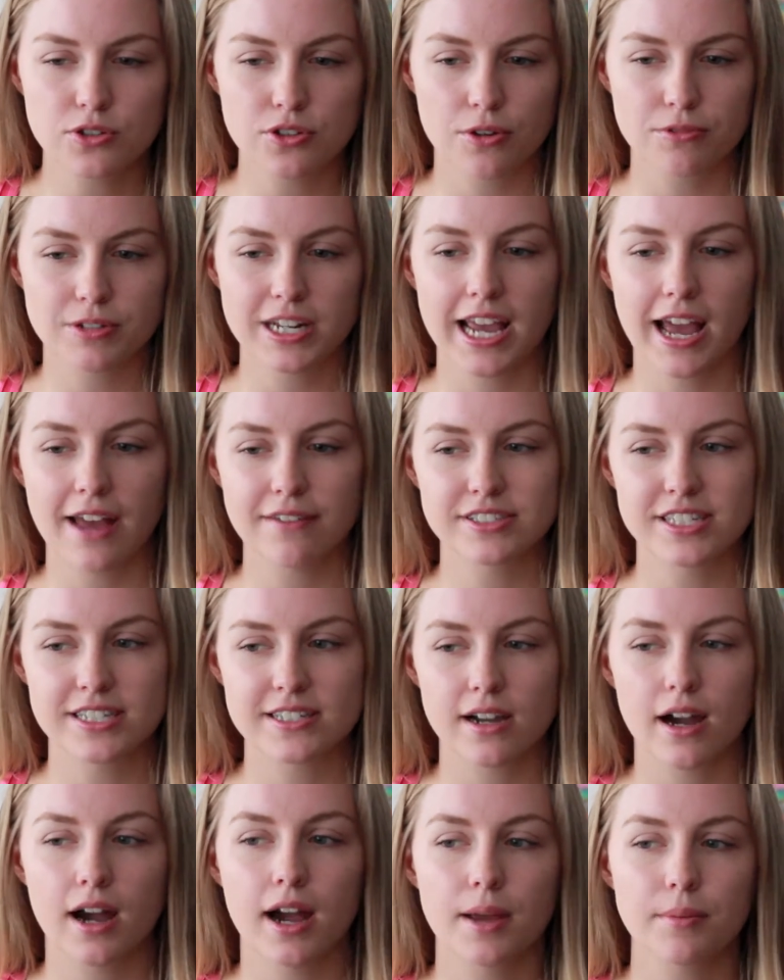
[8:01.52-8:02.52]
you don't really have the
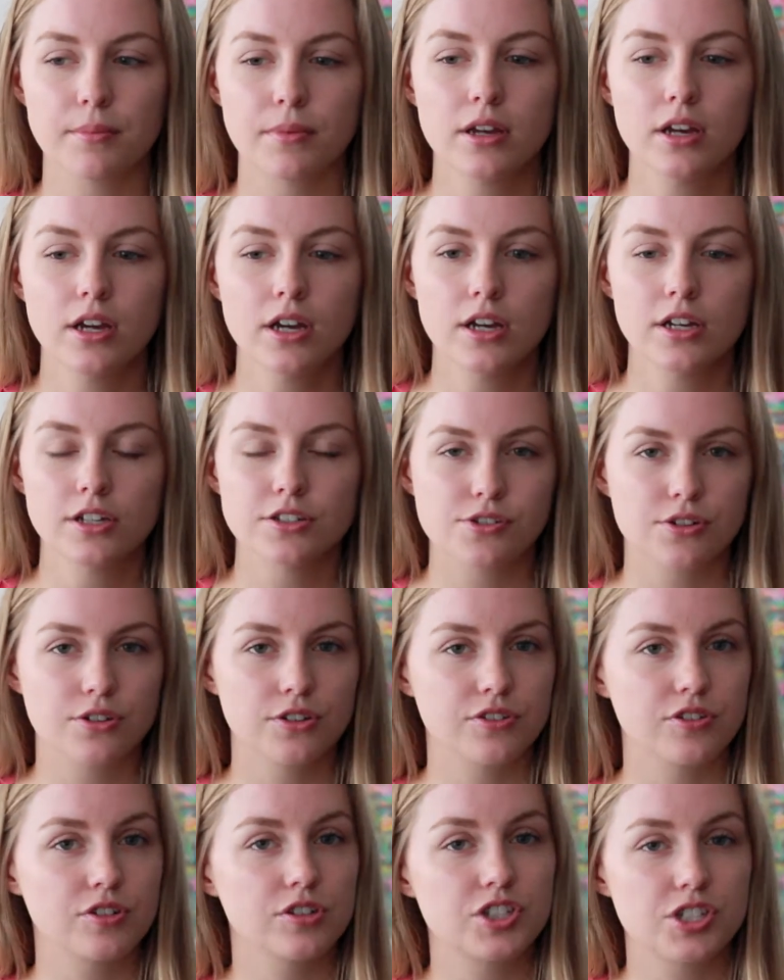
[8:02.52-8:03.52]
time to
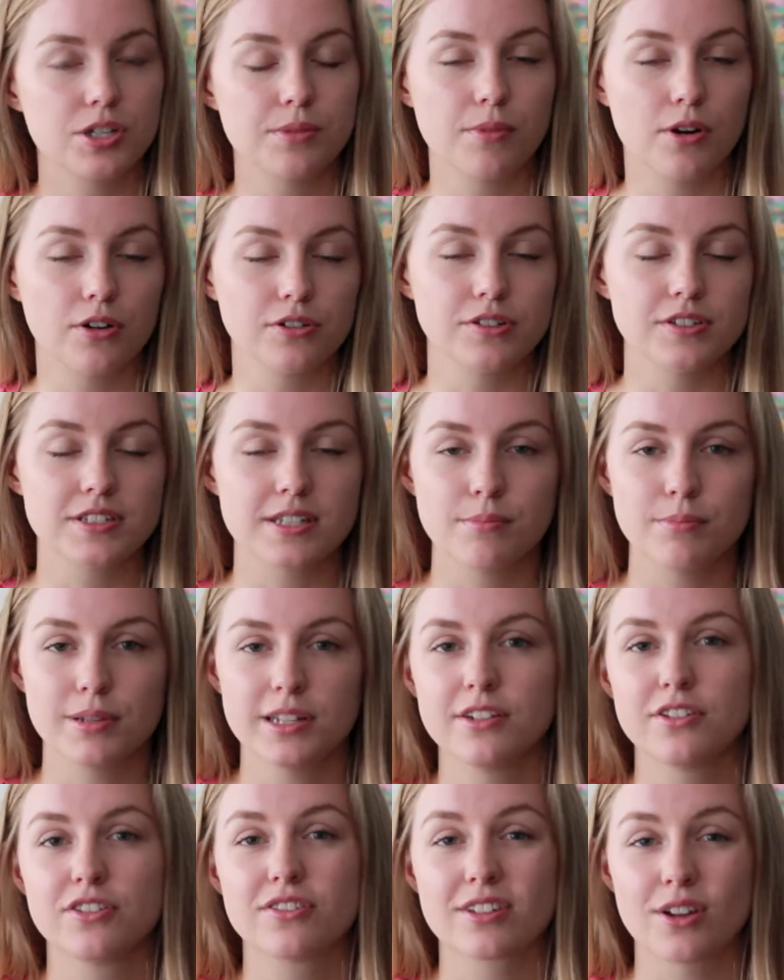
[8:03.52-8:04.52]
go to the gym or you
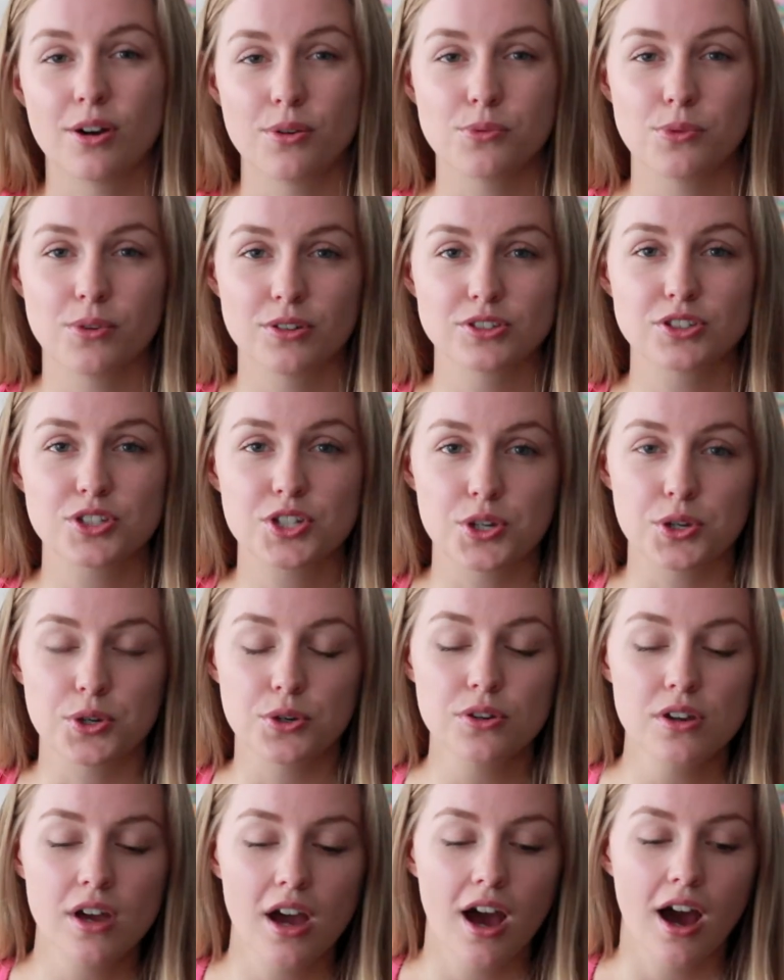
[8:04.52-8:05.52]
simply don't want
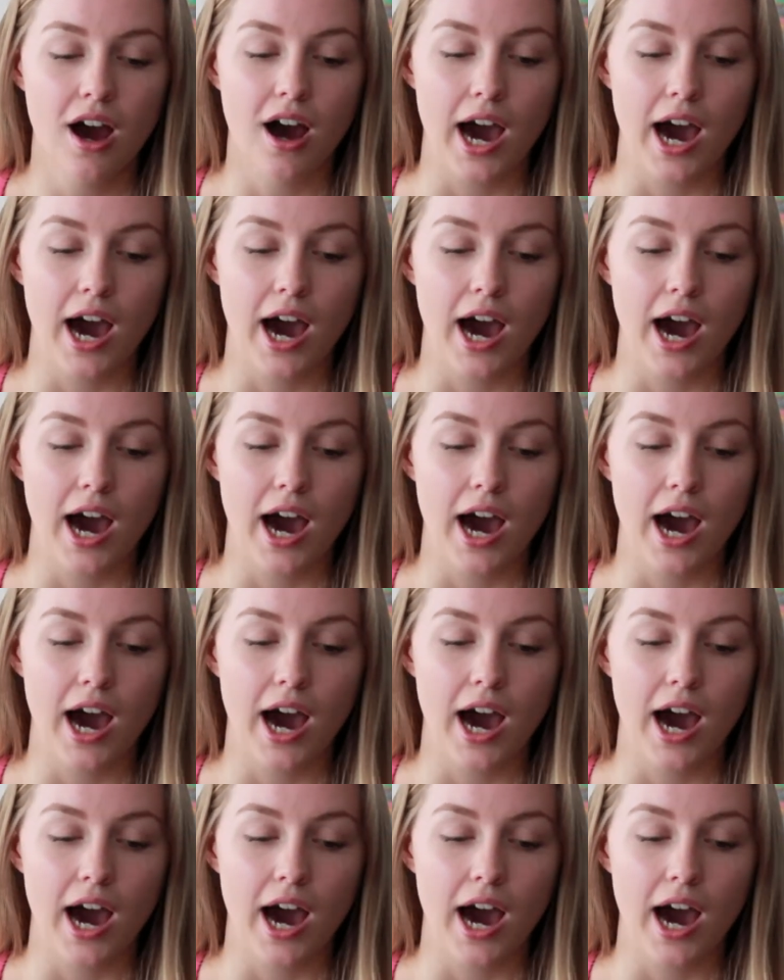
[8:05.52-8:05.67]
to.